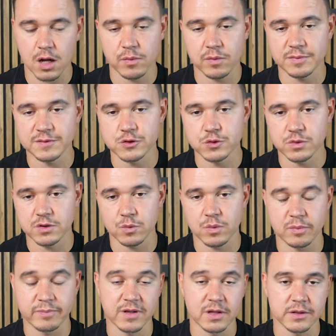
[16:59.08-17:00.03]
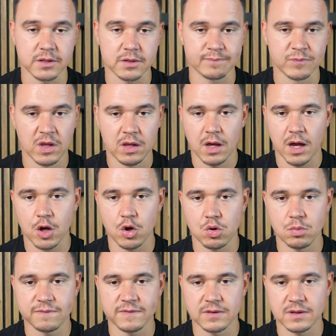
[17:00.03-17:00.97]
I will be doing the 1 million, I
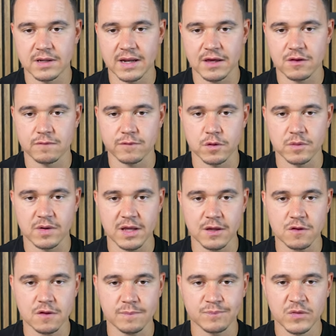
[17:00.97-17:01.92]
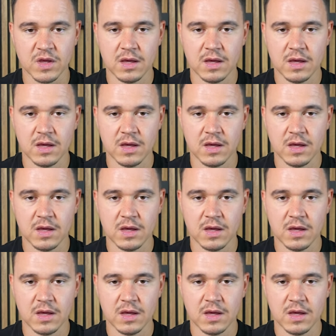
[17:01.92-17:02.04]
hope, in the next few days.